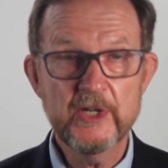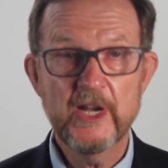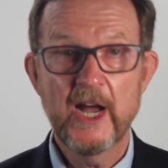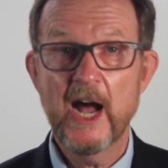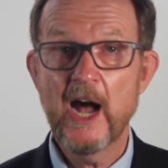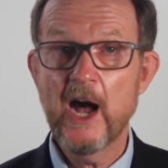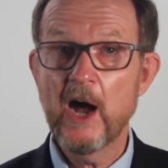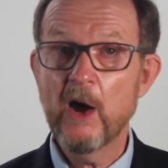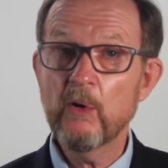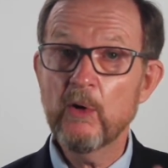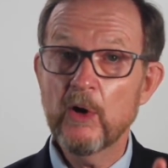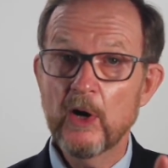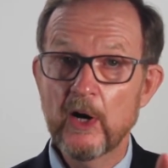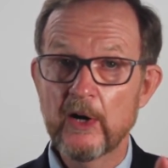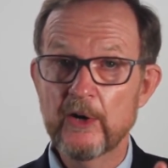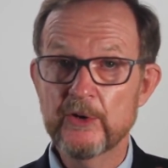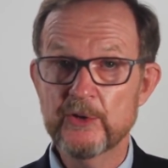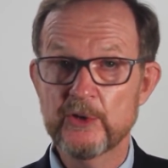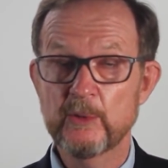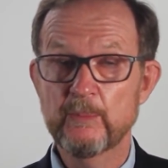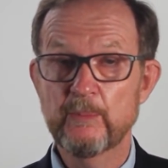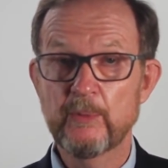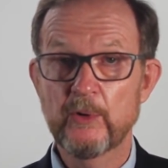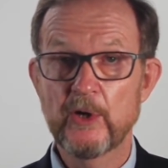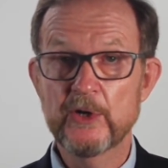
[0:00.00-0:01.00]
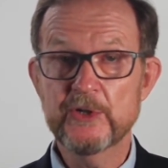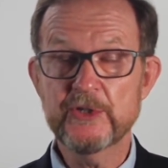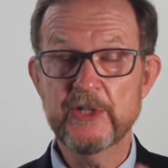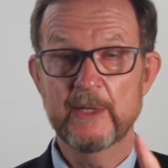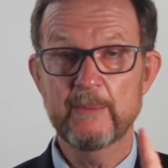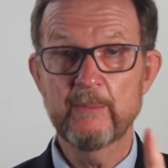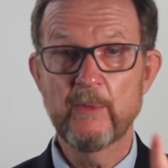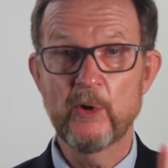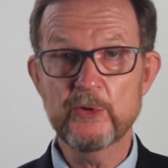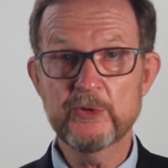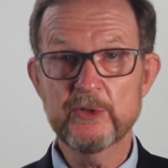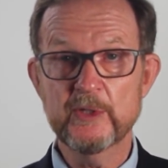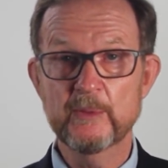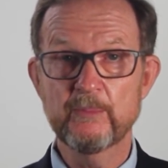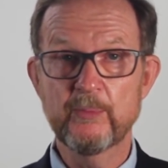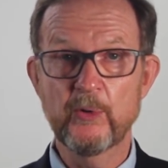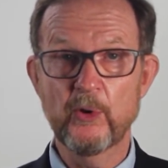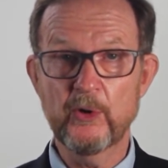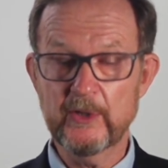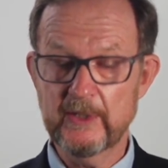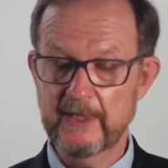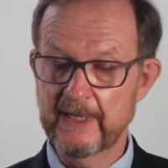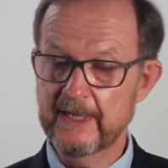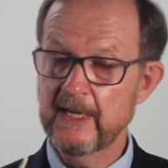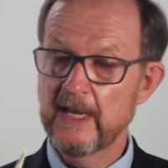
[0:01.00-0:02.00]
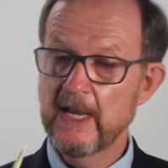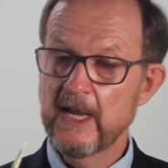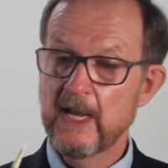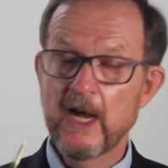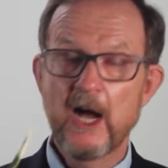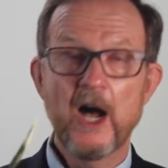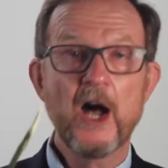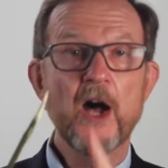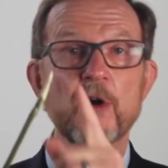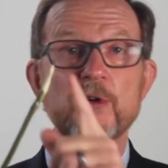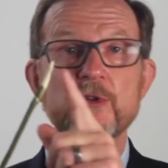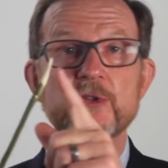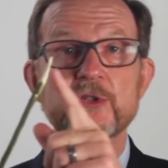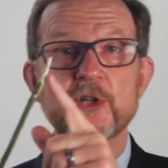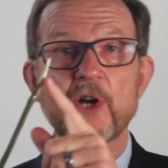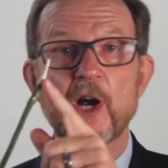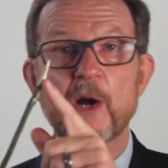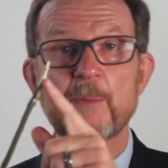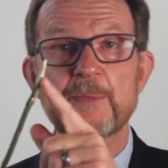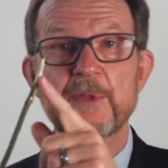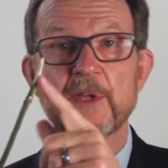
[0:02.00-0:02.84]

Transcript: how hard you push, and most importantly, how sharp